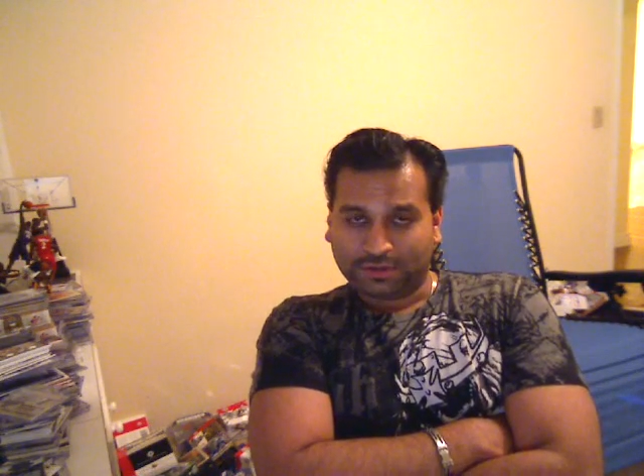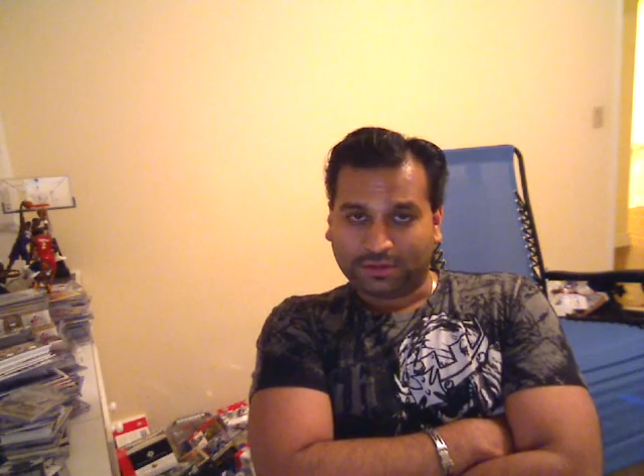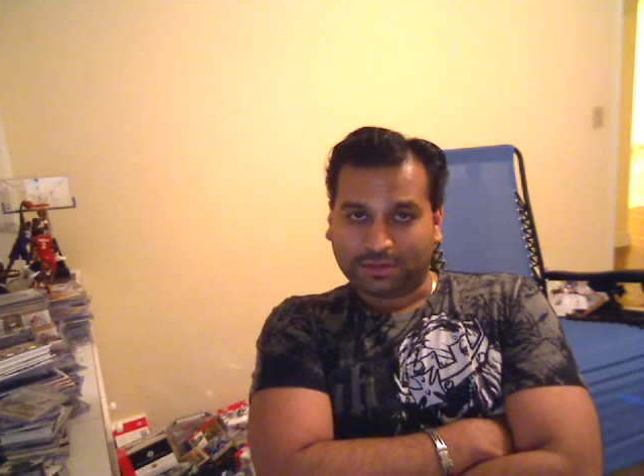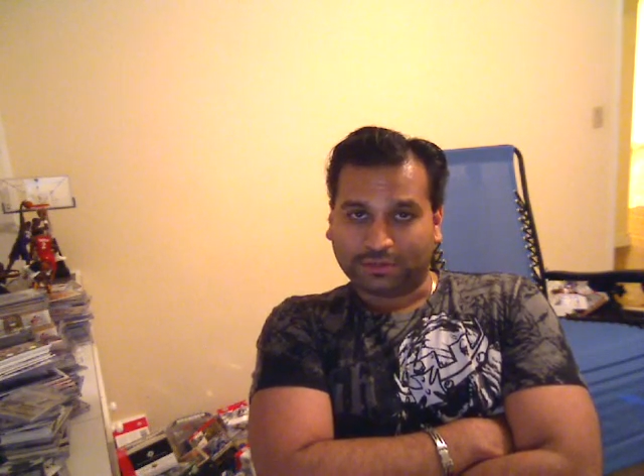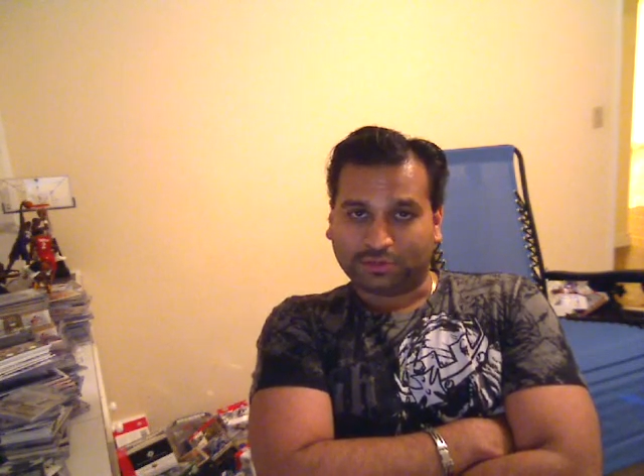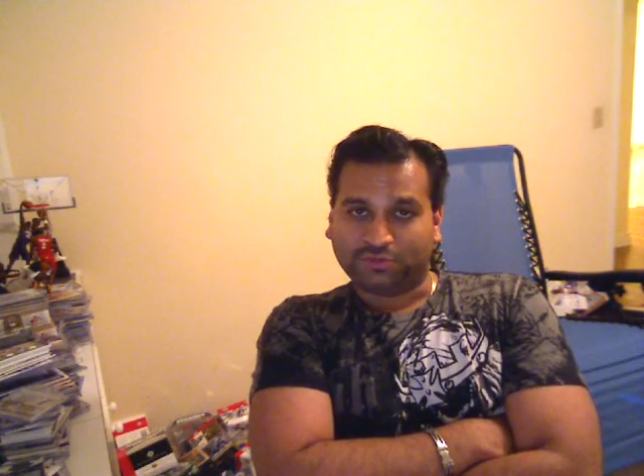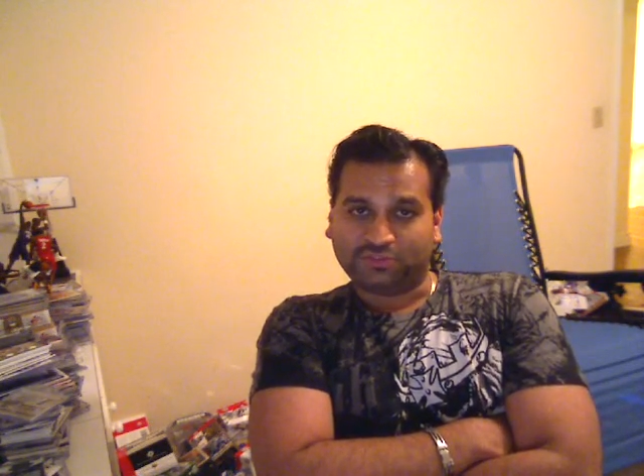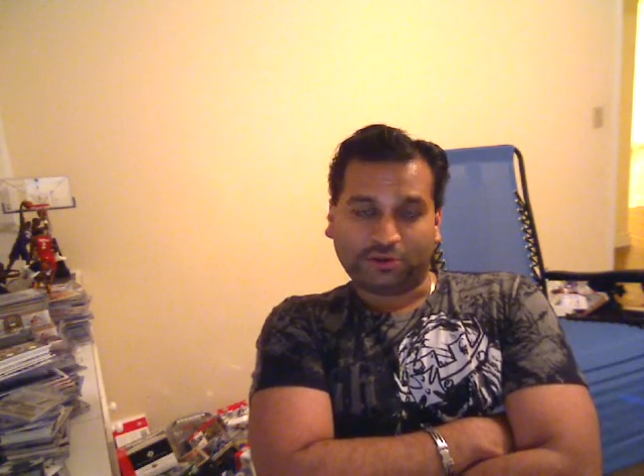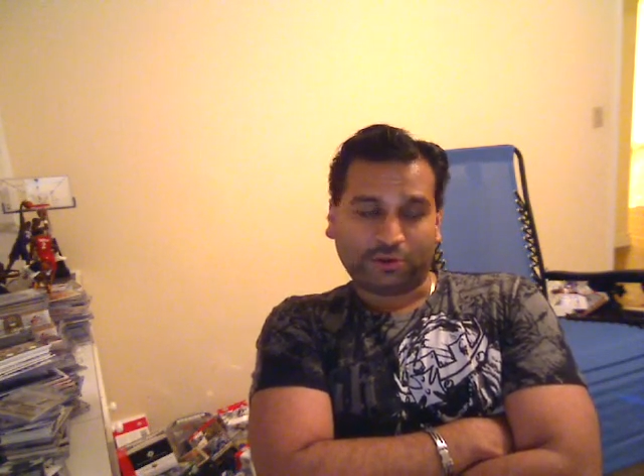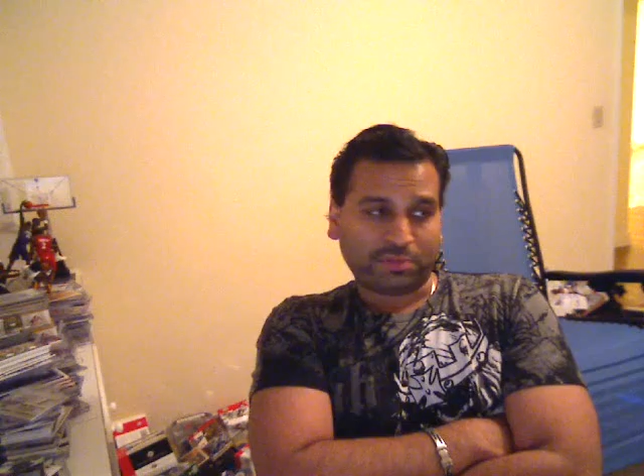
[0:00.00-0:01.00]
That
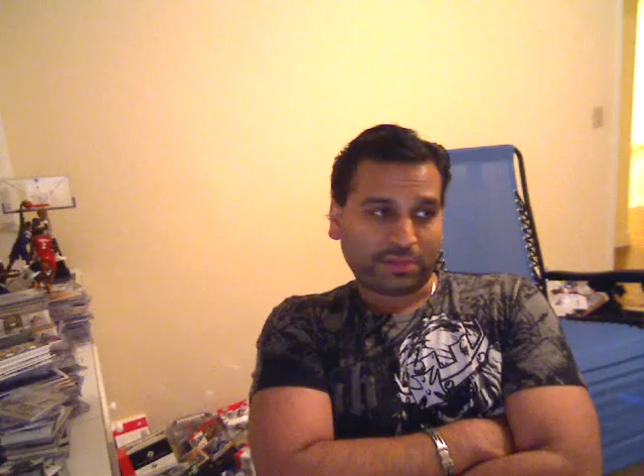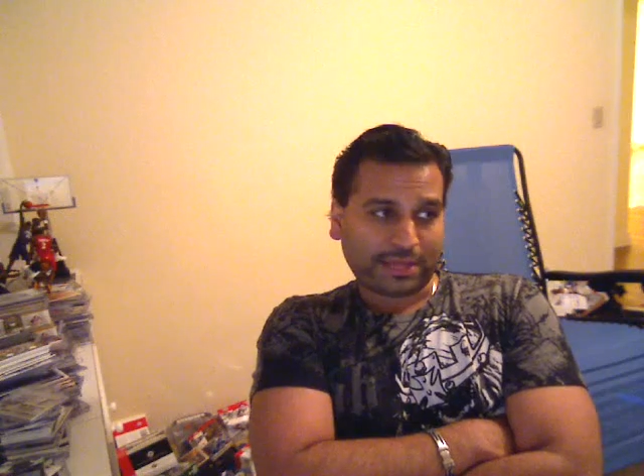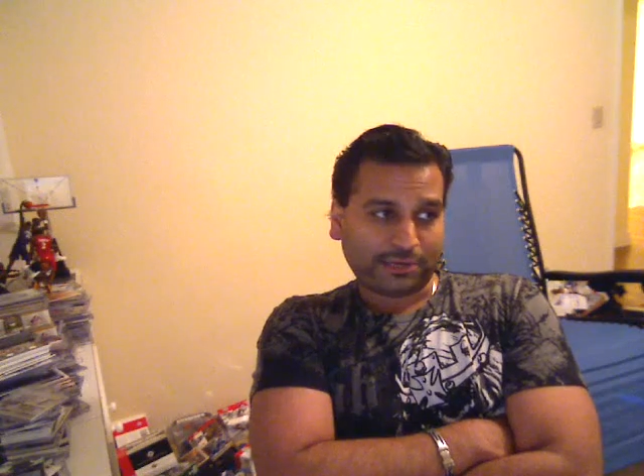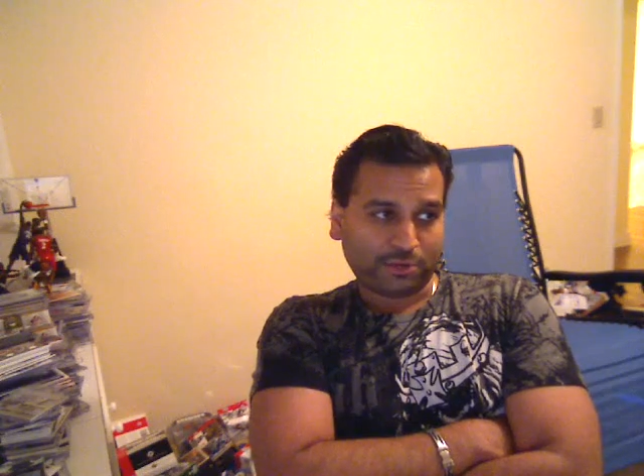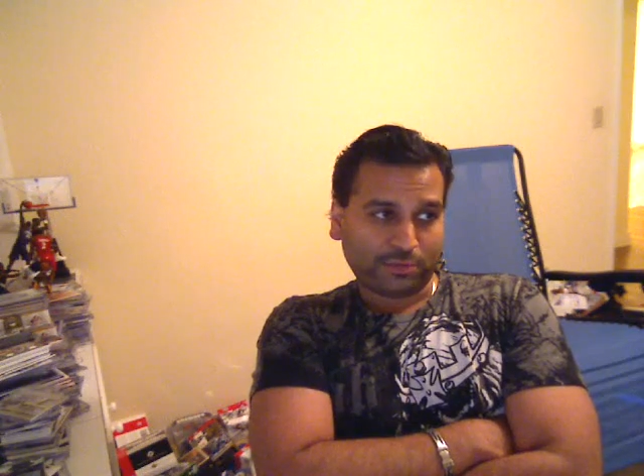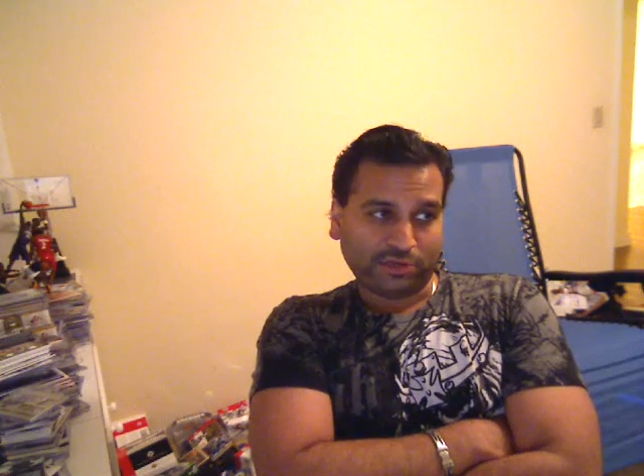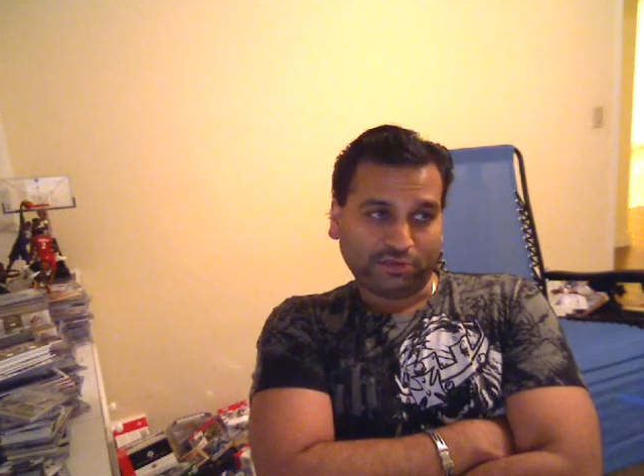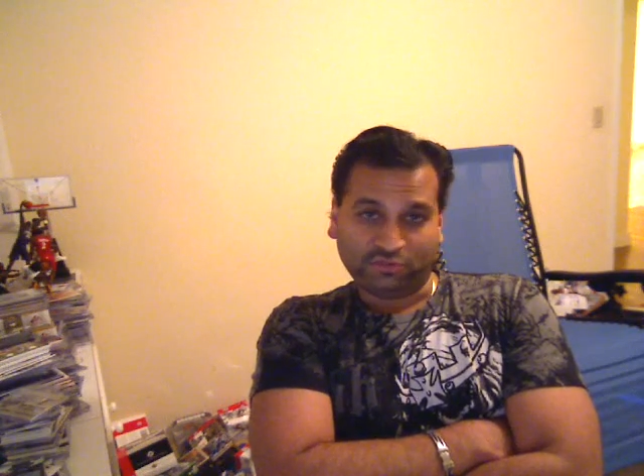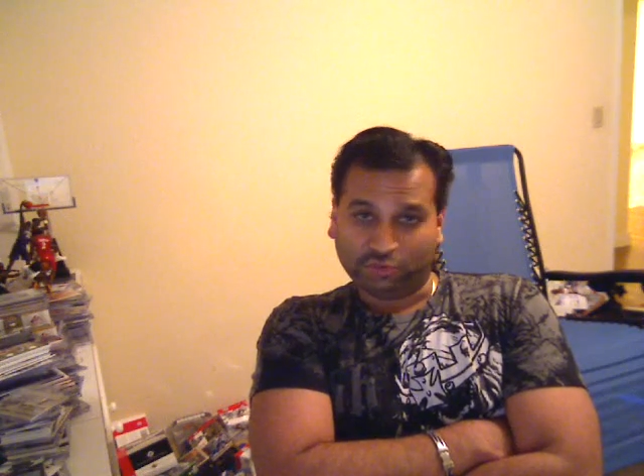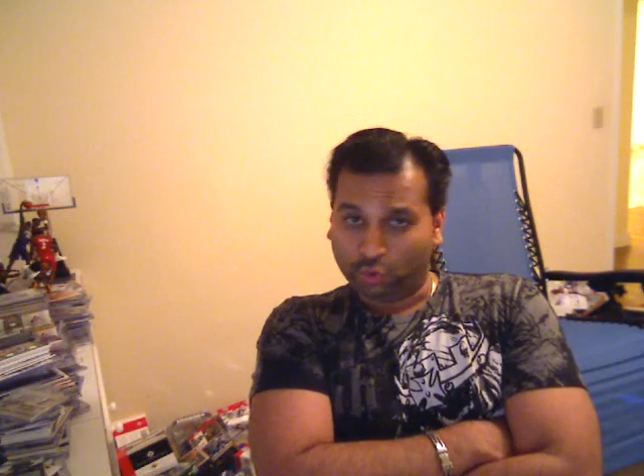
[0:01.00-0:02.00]
includes A R Platinum. It
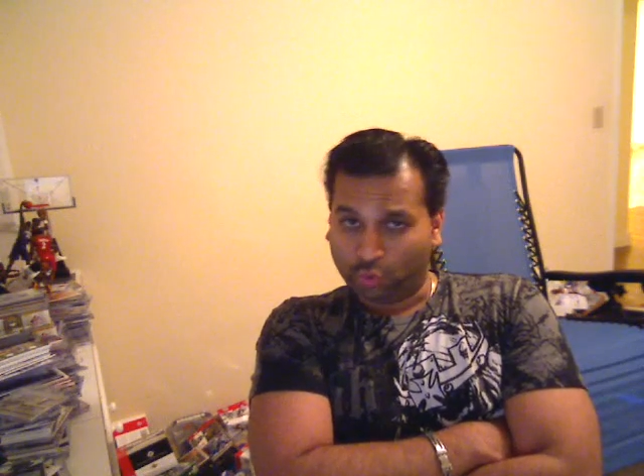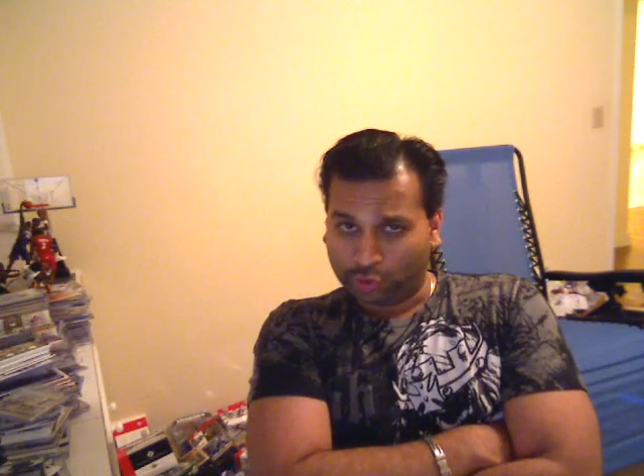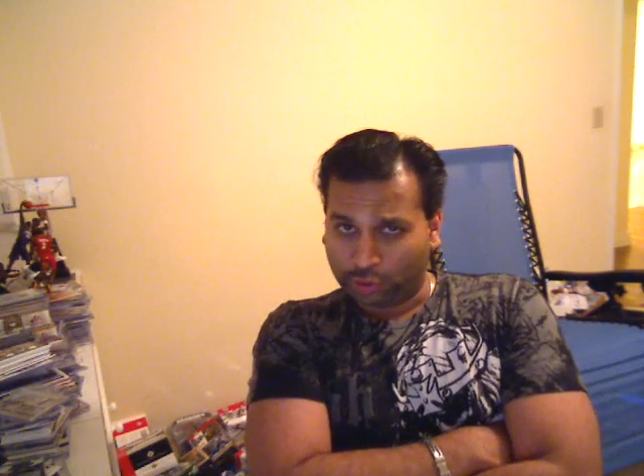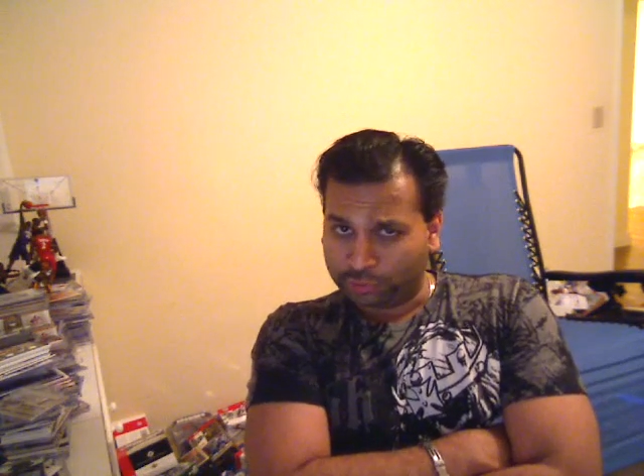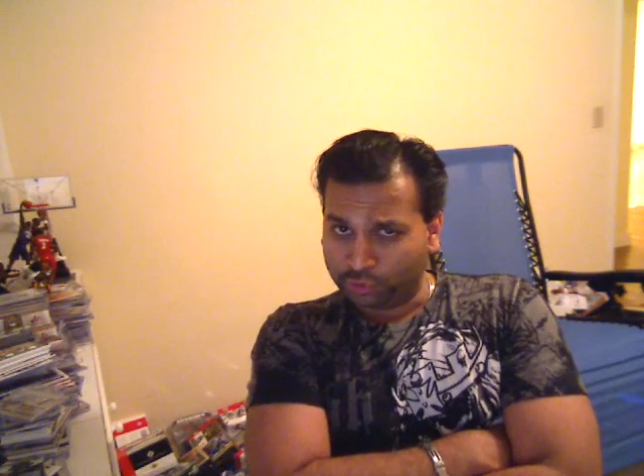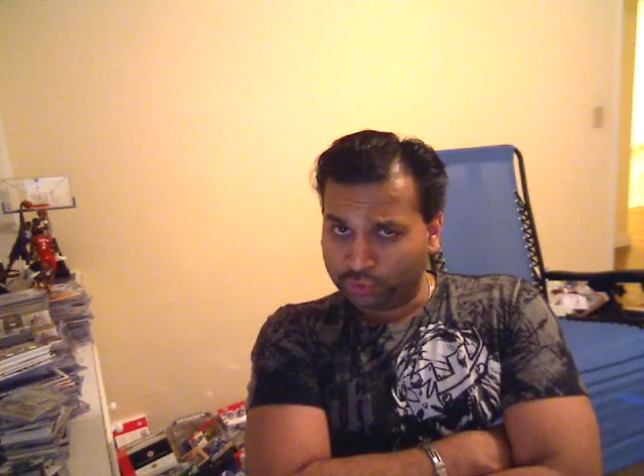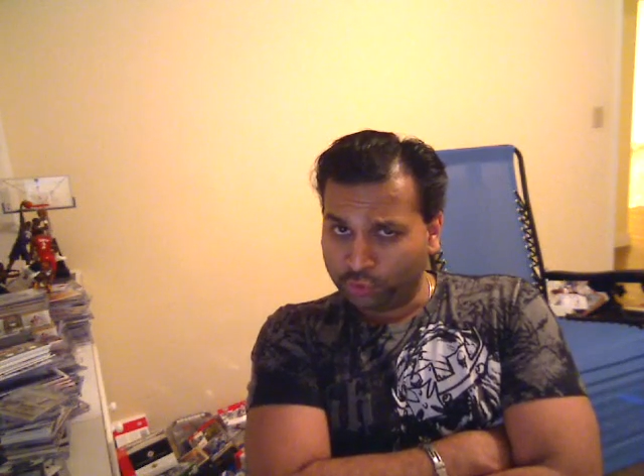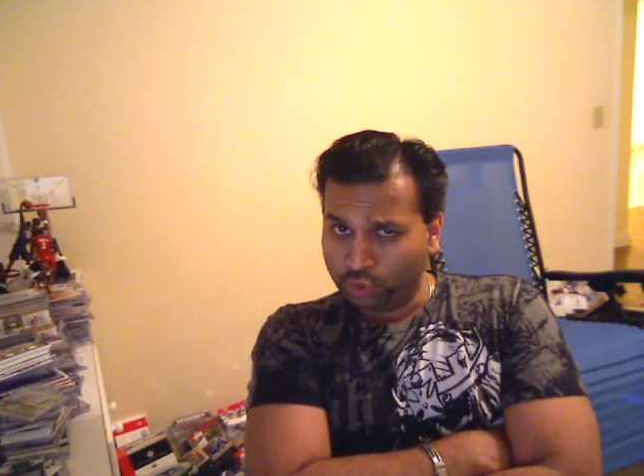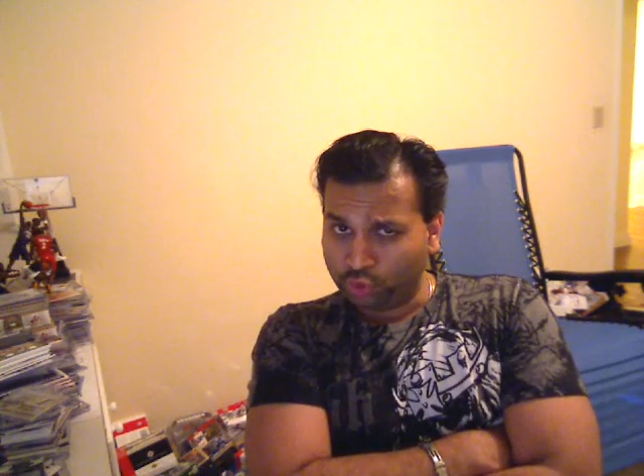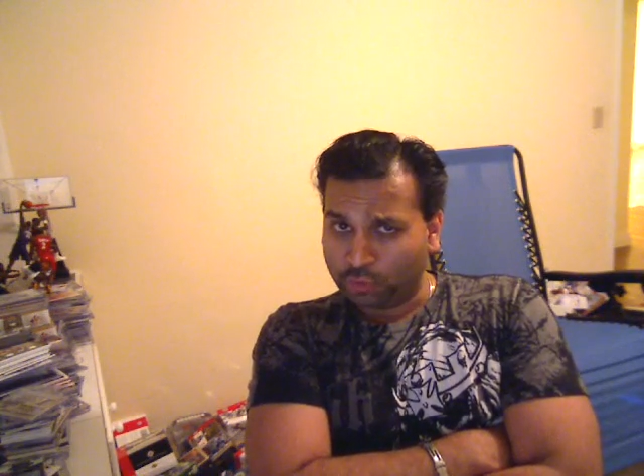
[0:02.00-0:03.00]
is your What Up
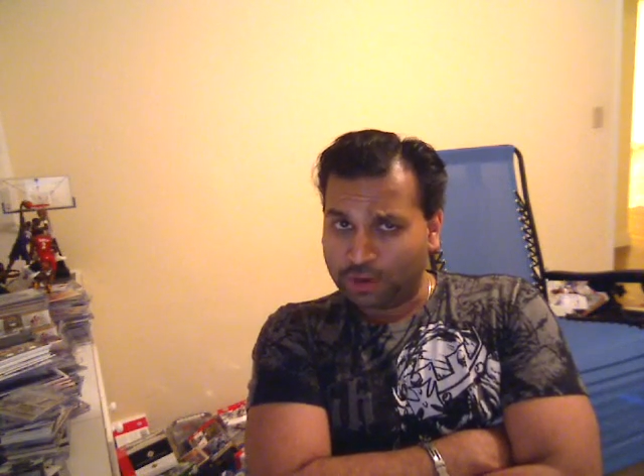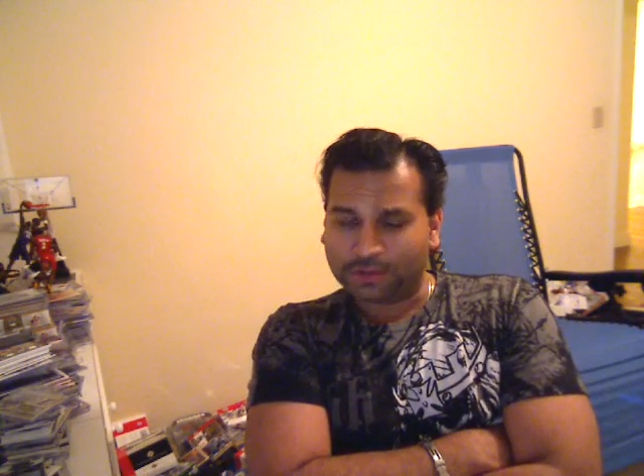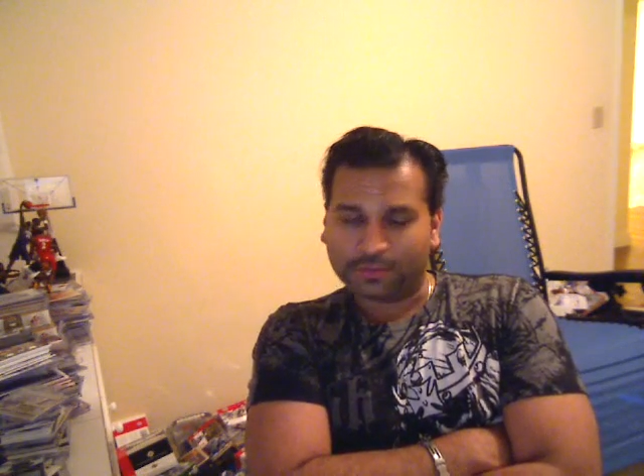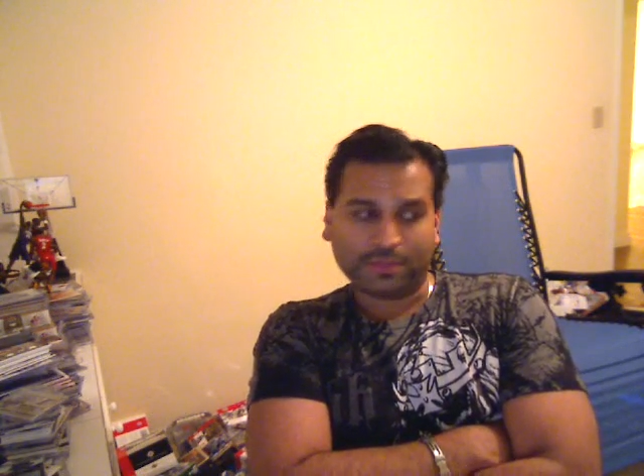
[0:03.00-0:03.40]
YouTube.